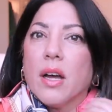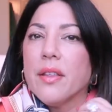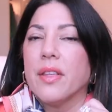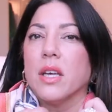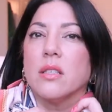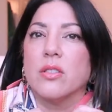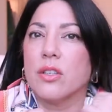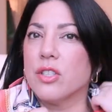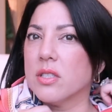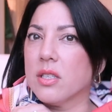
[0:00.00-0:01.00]
I think,
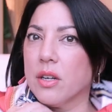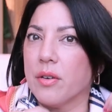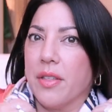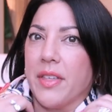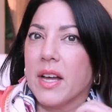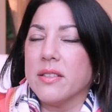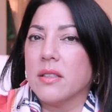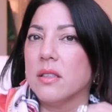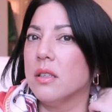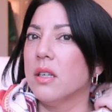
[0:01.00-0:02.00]
so just under a
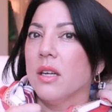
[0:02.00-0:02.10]
thousand,